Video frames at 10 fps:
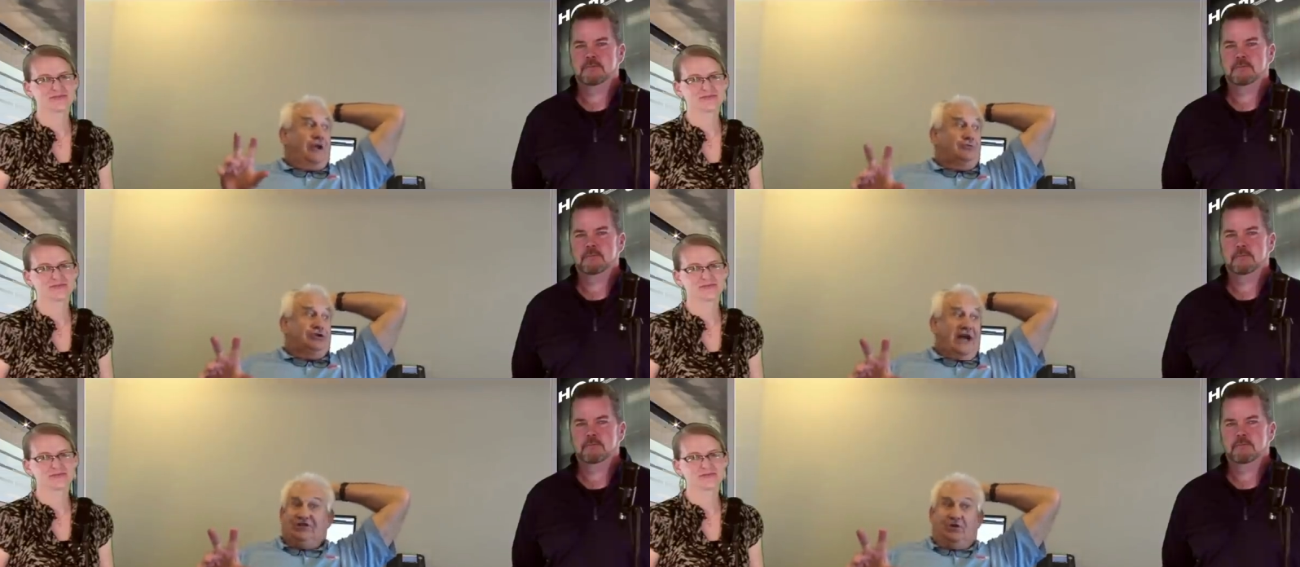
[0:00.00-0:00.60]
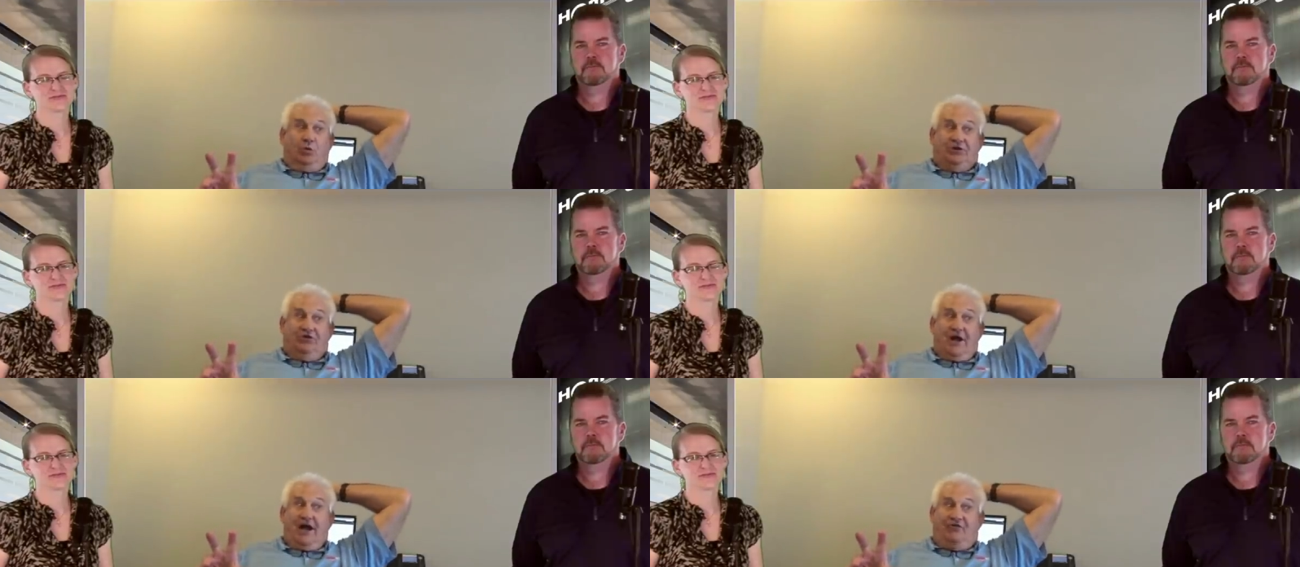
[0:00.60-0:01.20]
Speaker 1: to the
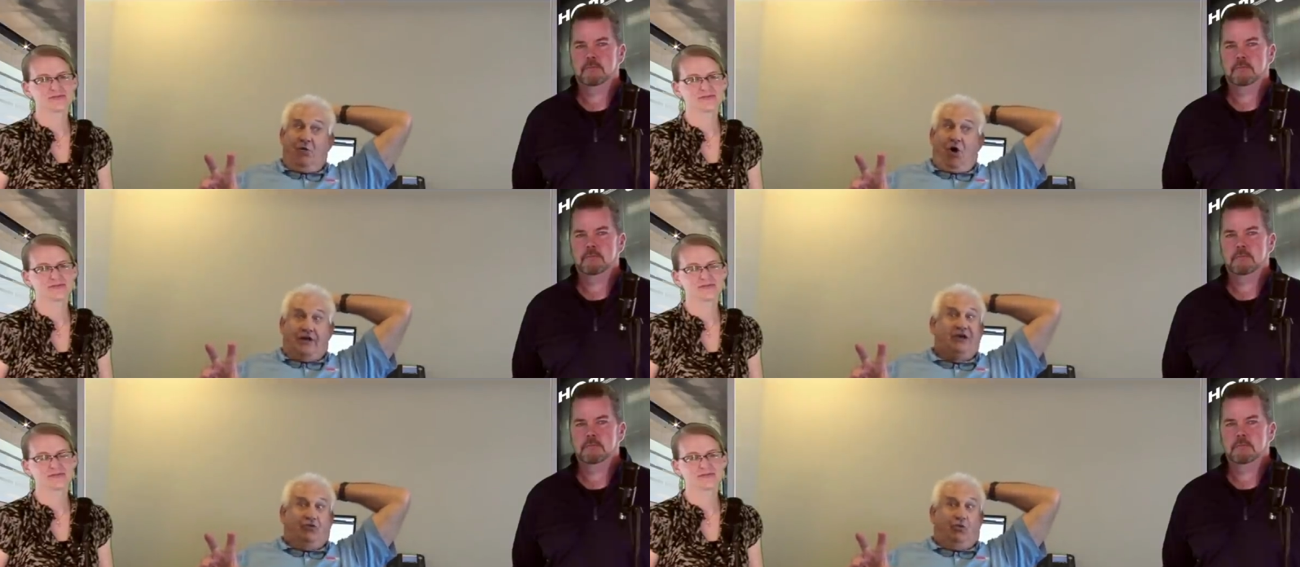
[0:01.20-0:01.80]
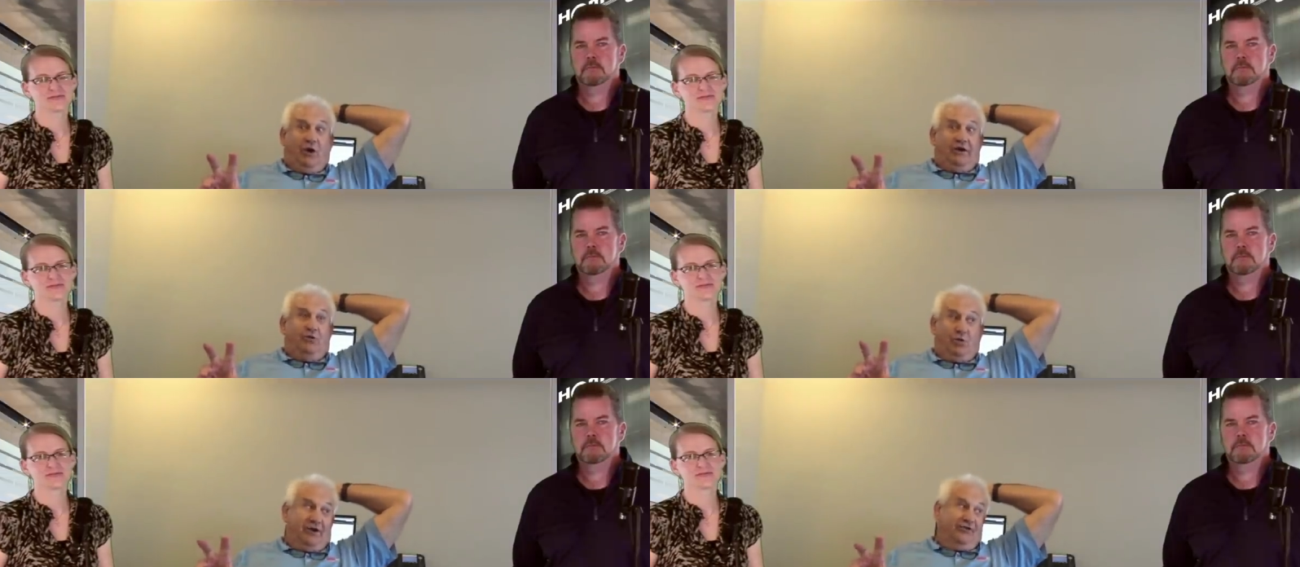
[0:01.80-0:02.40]
objection, which is not smart. It's
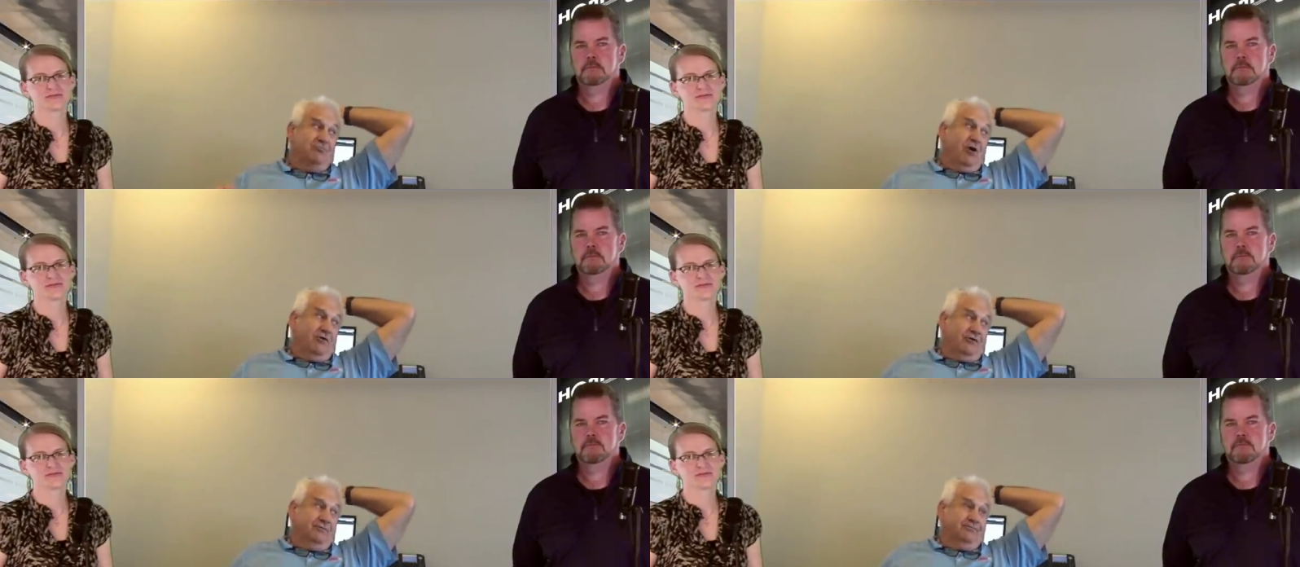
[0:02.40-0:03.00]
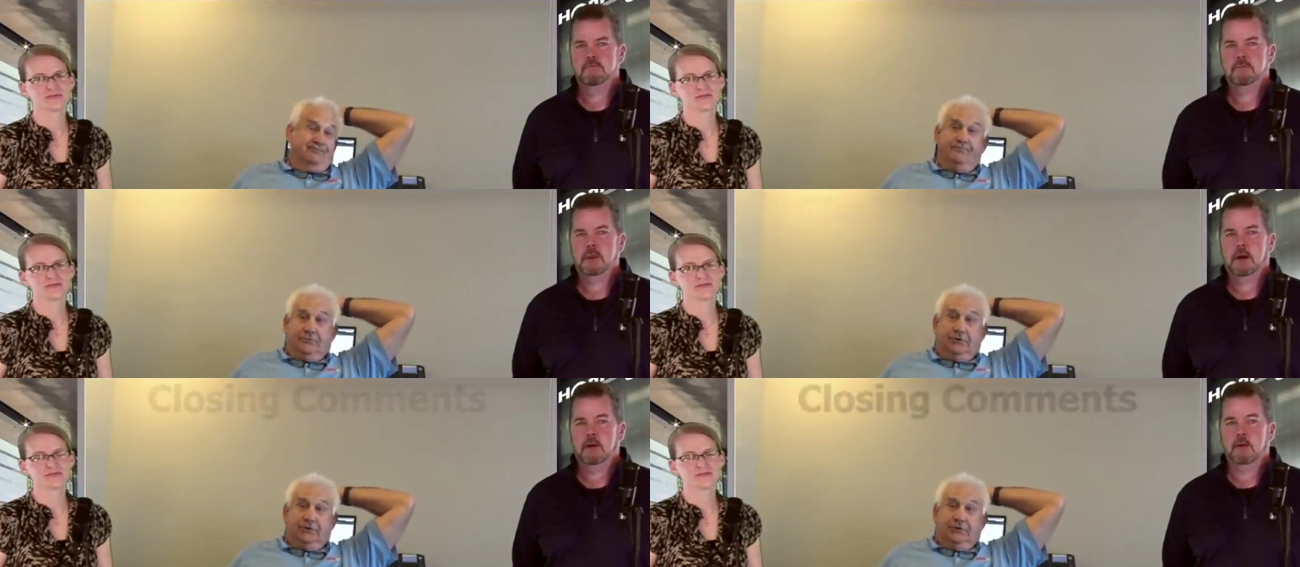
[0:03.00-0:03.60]
really, really smart. Yeah.
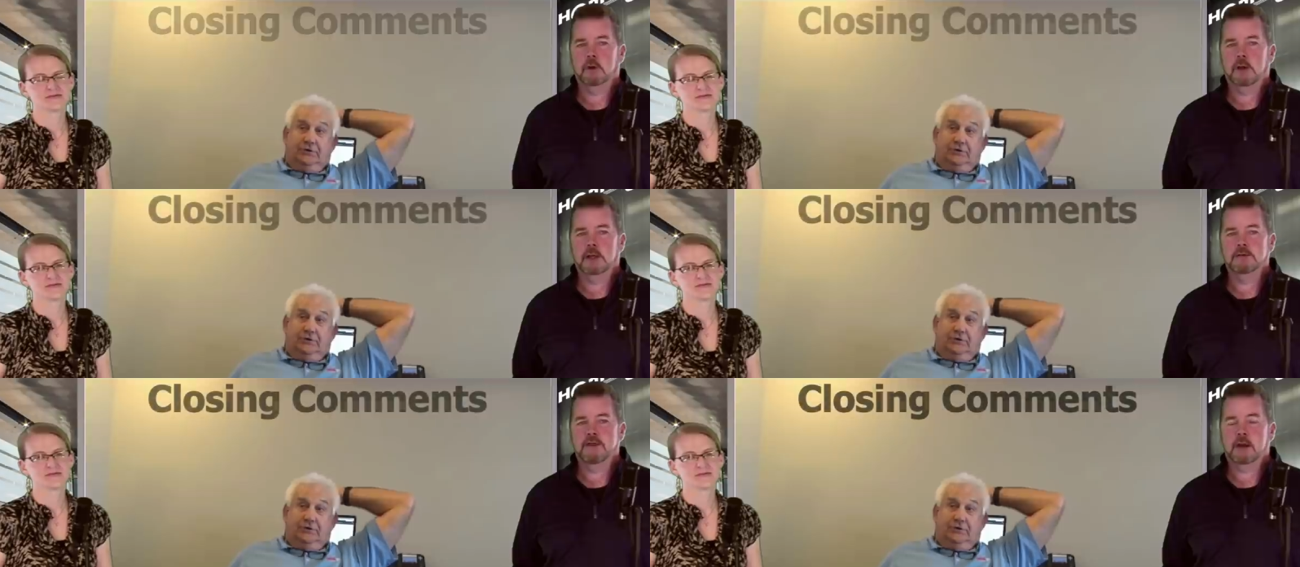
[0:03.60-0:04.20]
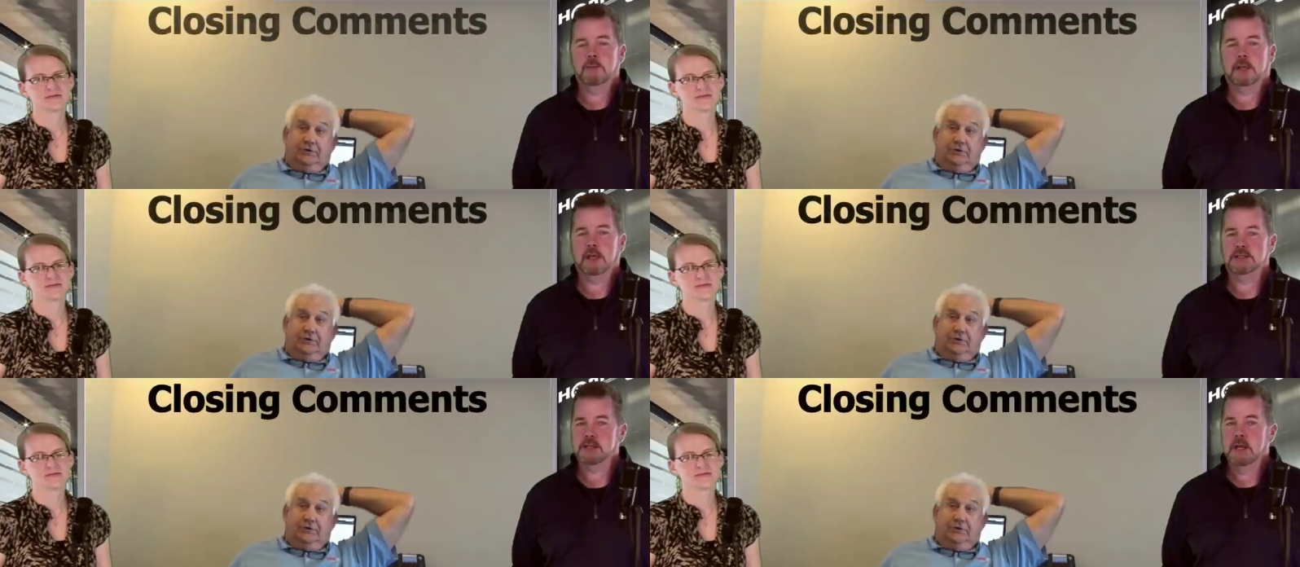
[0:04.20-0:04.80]
Speaker 2: All right, we're going to end it there
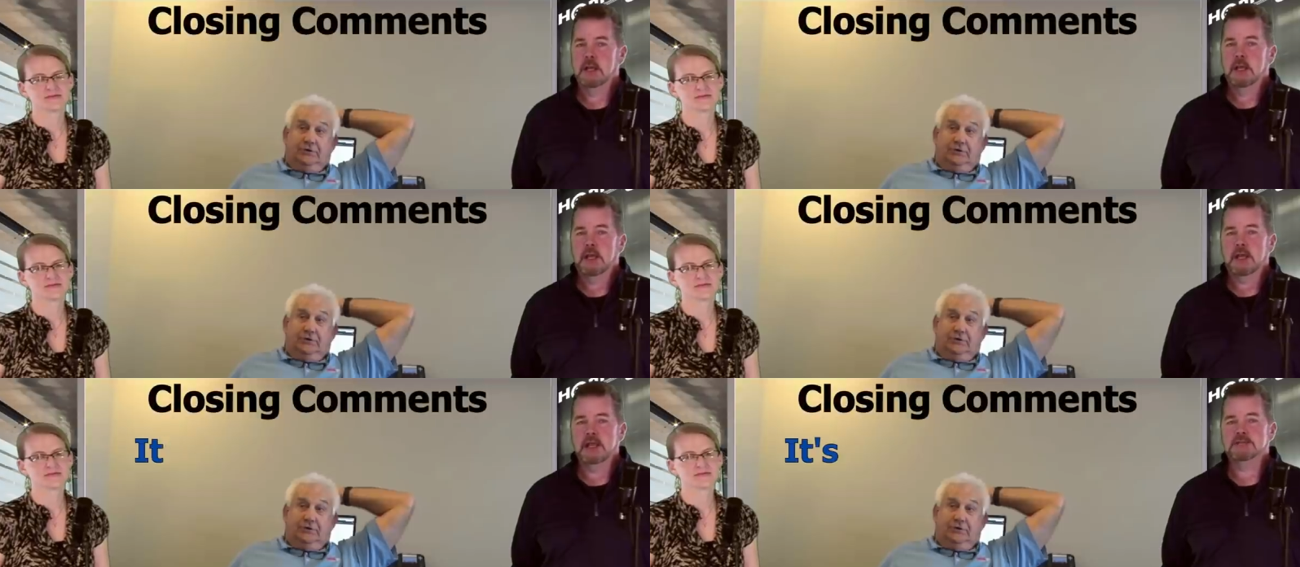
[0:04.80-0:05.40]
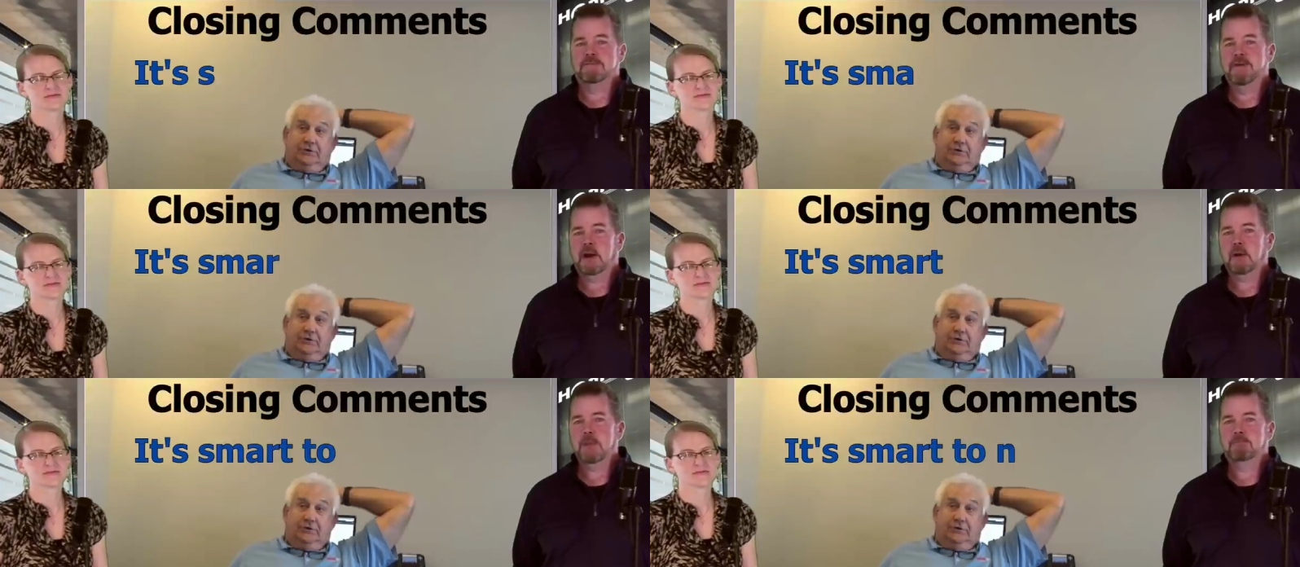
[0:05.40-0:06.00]
because it is
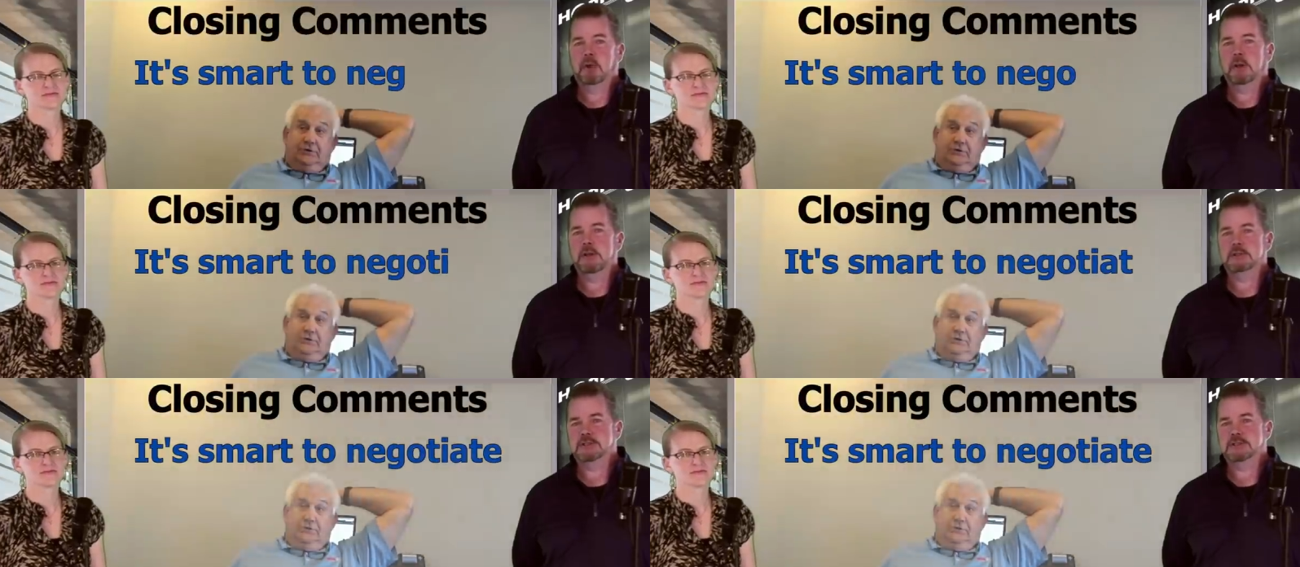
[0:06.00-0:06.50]
very brilliant